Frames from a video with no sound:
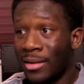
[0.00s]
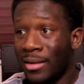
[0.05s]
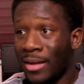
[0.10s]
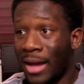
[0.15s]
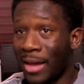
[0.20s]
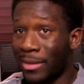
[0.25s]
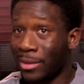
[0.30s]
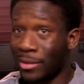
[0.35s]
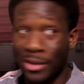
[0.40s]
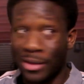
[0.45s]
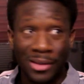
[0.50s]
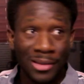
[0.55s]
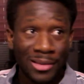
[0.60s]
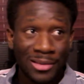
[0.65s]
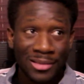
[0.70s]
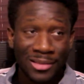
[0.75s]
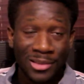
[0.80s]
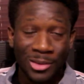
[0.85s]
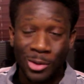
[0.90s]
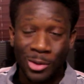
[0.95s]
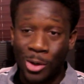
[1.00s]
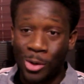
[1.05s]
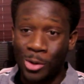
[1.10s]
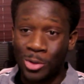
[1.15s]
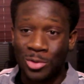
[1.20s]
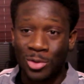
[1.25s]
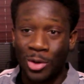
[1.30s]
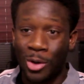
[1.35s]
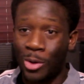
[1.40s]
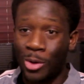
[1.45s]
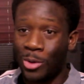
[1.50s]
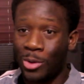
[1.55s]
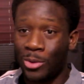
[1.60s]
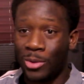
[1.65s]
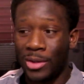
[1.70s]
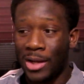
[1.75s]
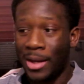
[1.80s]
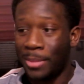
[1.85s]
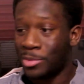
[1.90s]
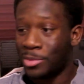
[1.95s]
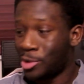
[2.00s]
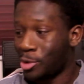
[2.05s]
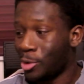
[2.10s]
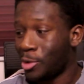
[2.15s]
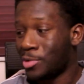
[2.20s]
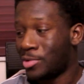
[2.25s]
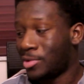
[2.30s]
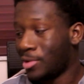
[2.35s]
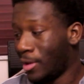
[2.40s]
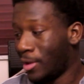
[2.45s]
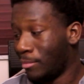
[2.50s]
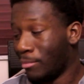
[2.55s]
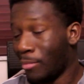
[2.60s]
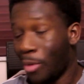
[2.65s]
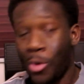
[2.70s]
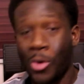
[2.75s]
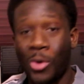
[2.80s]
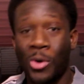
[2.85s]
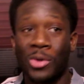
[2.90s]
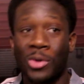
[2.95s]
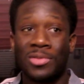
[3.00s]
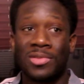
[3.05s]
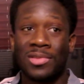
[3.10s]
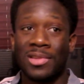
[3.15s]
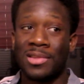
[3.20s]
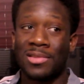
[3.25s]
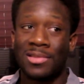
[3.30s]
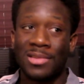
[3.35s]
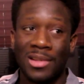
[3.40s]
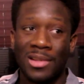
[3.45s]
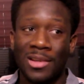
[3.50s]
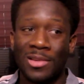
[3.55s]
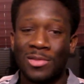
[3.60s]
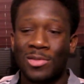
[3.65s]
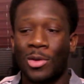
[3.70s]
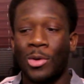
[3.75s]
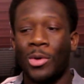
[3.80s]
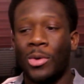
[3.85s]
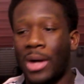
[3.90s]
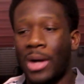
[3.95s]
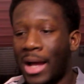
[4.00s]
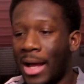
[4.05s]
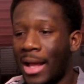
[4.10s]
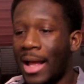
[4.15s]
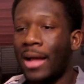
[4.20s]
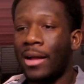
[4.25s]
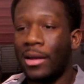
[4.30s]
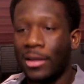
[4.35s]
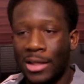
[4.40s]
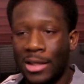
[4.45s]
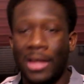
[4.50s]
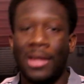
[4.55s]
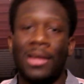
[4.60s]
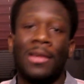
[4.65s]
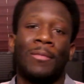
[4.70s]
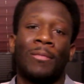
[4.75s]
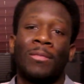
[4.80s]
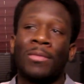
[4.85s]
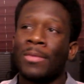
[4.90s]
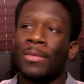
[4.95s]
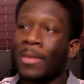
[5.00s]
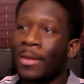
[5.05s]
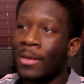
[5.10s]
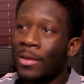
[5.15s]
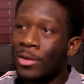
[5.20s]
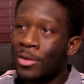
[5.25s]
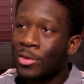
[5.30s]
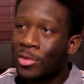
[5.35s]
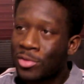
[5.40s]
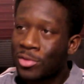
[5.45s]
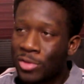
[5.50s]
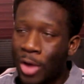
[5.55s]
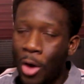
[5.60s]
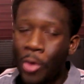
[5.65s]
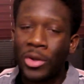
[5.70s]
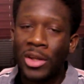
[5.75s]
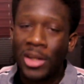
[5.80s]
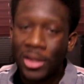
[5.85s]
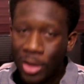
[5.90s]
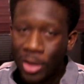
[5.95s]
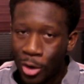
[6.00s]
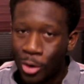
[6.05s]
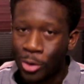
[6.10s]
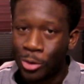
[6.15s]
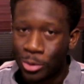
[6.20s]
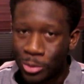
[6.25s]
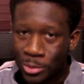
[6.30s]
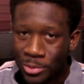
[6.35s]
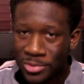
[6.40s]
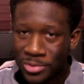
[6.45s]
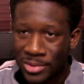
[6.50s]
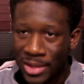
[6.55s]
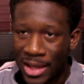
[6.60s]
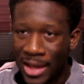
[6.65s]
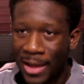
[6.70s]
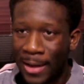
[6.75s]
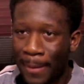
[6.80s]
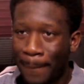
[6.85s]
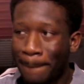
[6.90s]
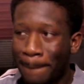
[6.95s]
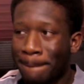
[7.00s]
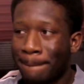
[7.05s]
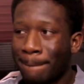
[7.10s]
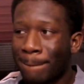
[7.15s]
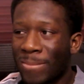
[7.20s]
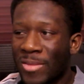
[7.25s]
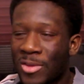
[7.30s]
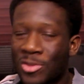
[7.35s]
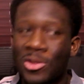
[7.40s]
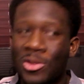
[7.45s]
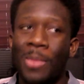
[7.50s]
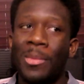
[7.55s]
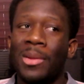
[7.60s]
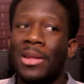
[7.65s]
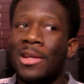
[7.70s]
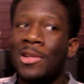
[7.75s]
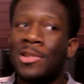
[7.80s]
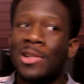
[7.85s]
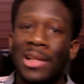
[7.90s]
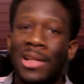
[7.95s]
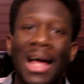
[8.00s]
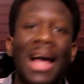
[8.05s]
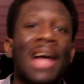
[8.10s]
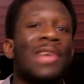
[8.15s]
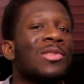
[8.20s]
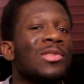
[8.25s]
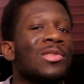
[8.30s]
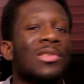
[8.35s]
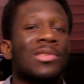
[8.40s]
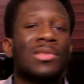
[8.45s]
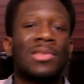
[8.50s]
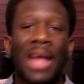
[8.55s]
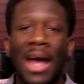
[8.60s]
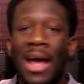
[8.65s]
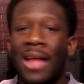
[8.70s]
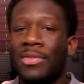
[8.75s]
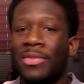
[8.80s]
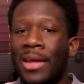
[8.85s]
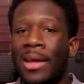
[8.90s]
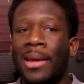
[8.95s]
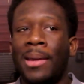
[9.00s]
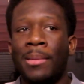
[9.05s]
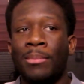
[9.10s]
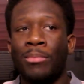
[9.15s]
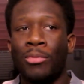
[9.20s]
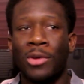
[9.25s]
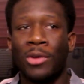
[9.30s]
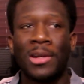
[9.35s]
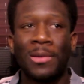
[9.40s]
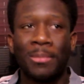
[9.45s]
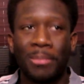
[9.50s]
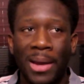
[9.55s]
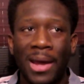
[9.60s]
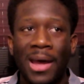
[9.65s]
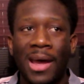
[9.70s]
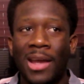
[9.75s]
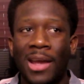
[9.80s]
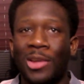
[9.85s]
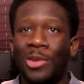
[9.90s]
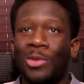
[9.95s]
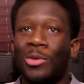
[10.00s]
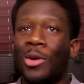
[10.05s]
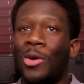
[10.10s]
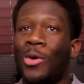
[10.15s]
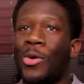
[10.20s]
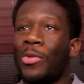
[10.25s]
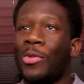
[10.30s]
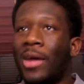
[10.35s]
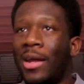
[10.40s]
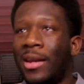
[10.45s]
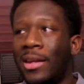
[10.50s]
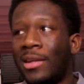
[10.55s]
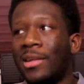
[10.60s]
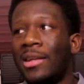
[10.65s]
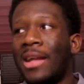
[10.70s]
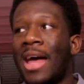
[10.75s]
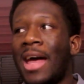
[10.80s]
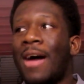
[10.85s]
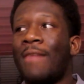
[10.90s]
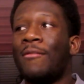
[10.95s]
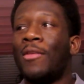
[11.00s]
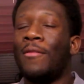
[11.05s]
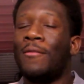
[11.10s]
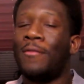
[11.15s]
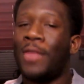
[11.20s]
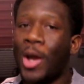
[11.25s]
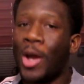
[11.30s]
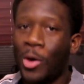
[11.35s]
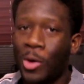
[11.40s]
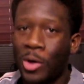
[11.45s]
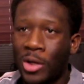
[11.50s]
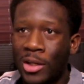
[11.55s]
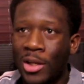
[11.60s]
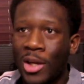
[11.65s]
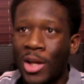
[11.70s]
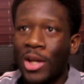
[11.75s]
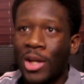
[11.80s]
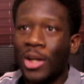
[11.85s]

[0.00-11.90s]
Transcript: I think, you know. So I'm sure it's done more since then. So again, Sony knows that some of these classics that they bring back, you know, that it can have a very